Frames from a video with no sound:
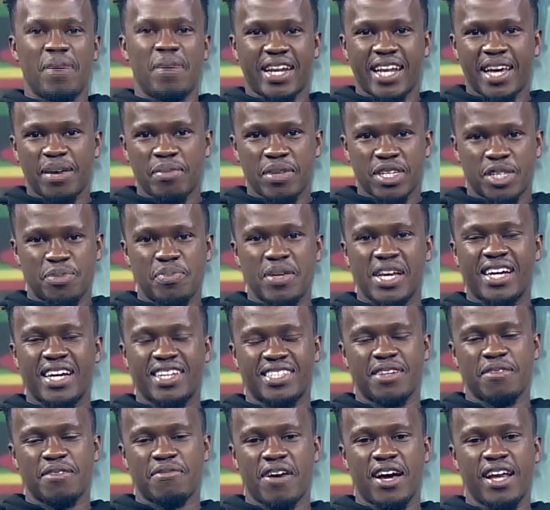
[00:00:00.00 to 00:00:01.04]
My name is Mika
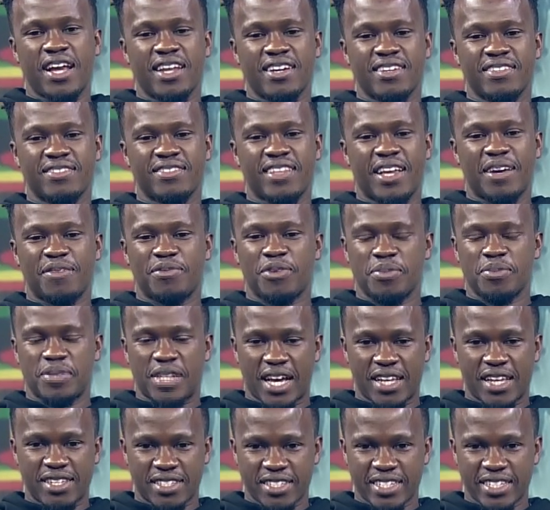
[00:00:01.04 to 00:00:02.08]
Chavala. I'm from
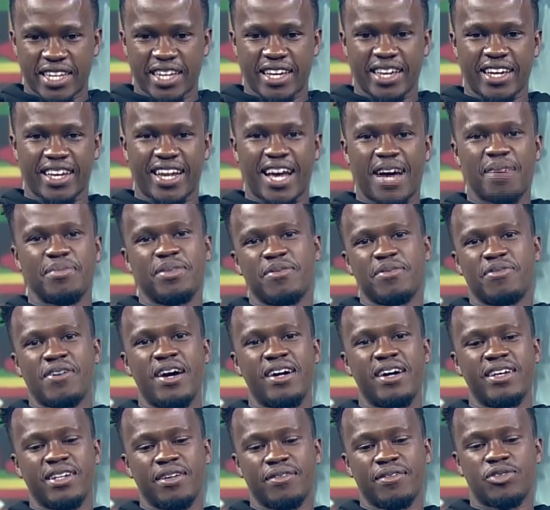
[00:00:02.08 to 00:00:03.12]
Tanzania and I'm the
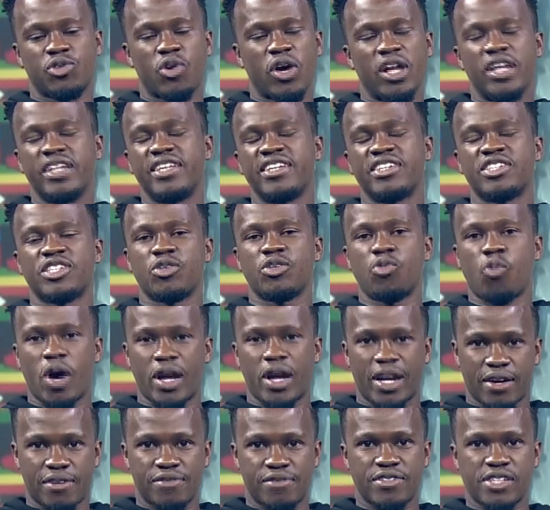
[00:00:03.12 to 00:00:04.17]
founder of Swahili Nation
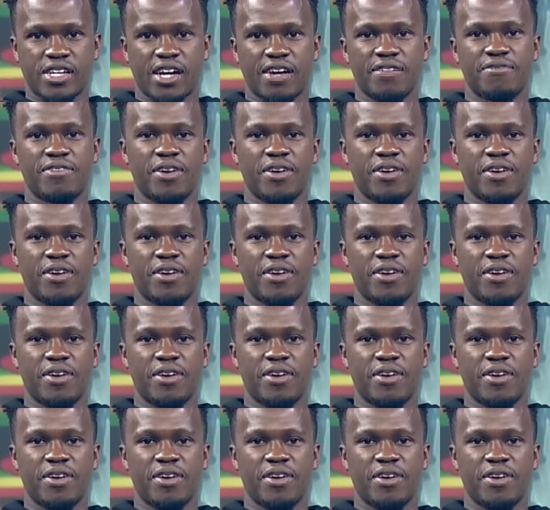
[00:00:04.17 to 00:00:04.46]
One Africa